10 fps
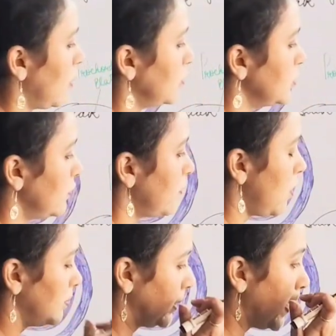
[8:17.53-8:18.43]
down to
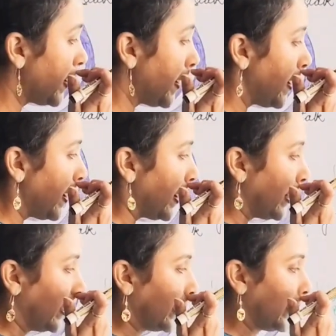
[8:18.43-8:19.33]
form the
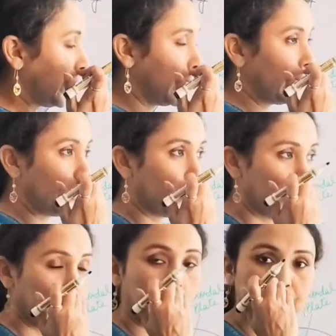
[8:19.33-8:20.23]

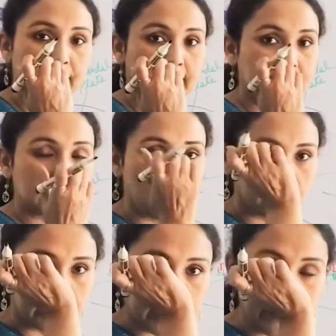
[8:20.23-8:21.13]
openings
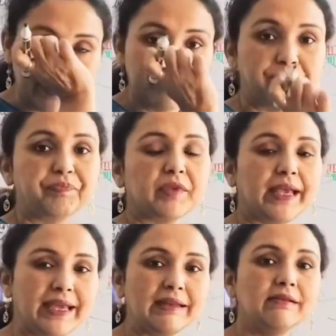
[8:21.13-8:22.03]
of the
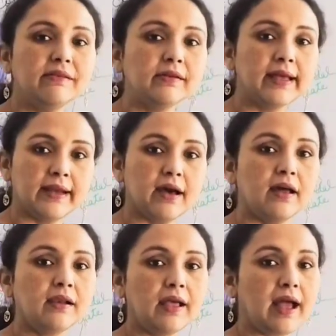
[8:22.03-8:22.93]
anal
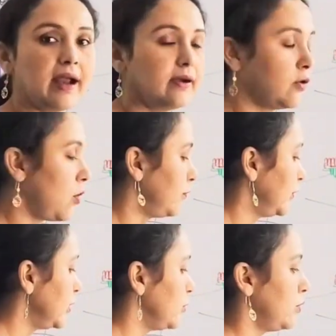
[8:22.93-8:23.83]
canal and
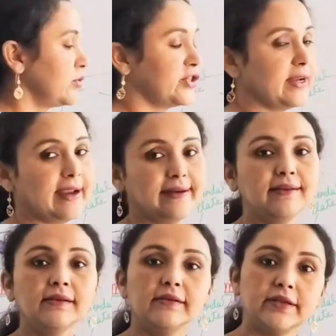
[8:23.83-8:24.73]
of the
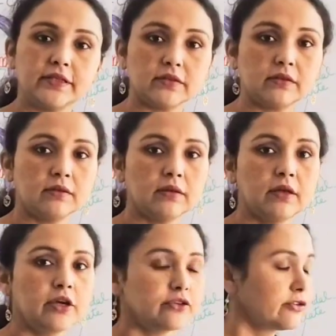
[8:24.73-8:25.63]
urogenital region.
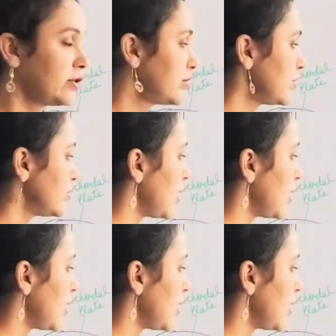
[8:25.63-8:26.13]
So this is